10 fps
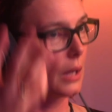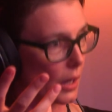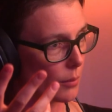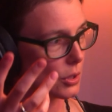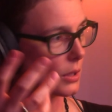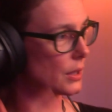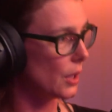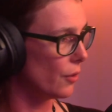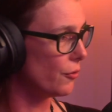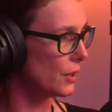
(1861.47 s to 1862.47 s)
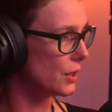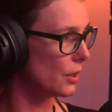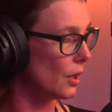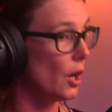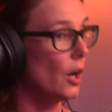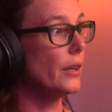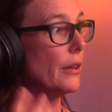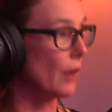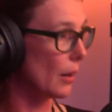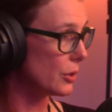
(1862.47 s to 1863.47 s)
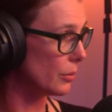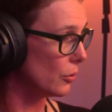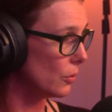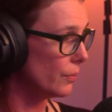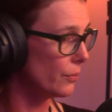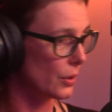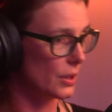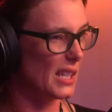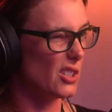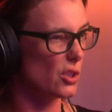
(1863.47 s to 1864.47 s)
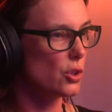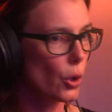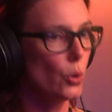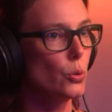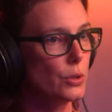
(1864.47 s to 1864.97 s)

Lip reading: get up to the surface, that are uneruptable because they're just too